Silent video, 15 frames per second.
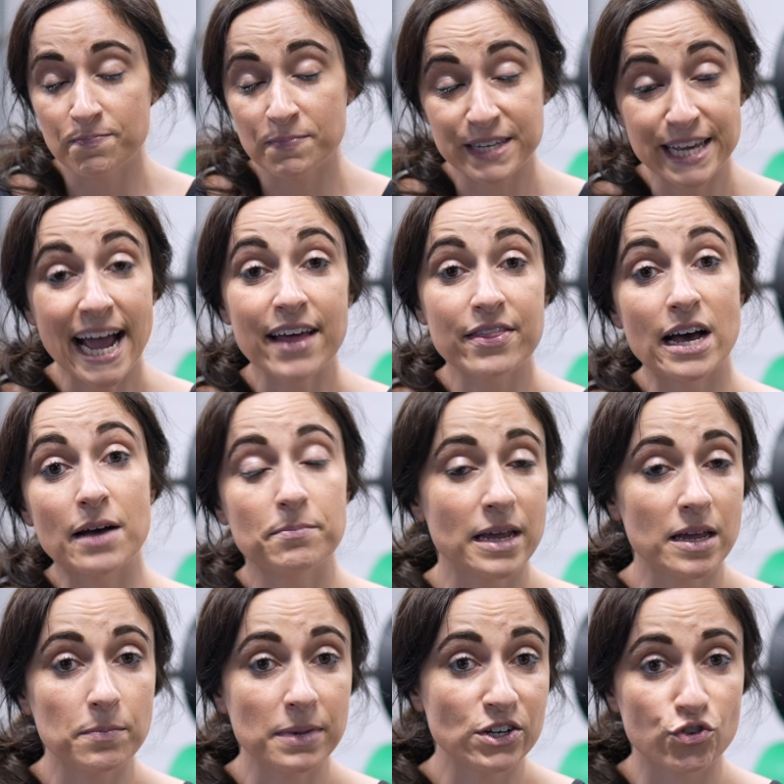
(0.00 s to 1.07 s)
Yeah, that
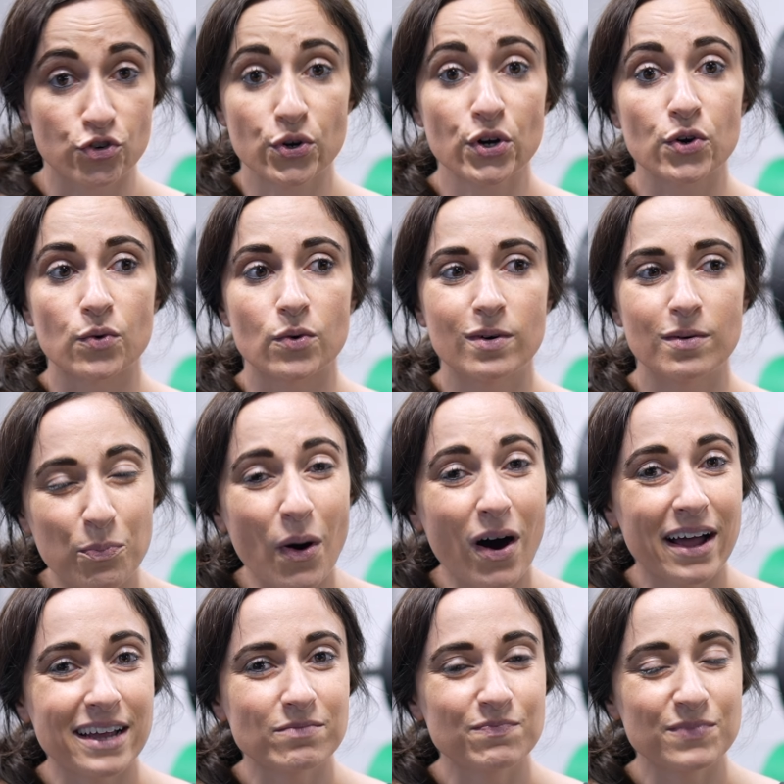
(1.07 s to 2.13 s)
may be true,
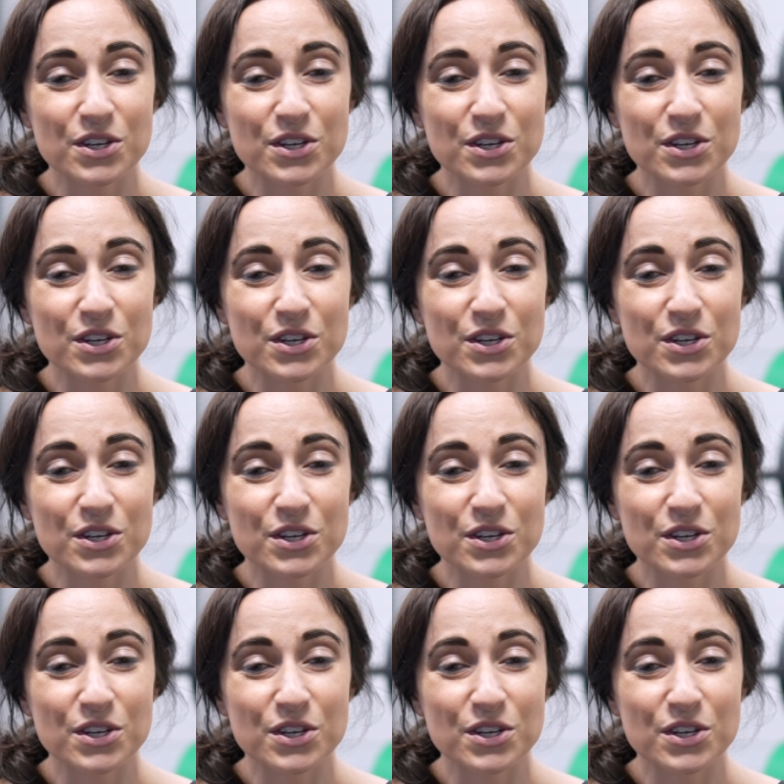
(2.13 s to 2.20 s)
but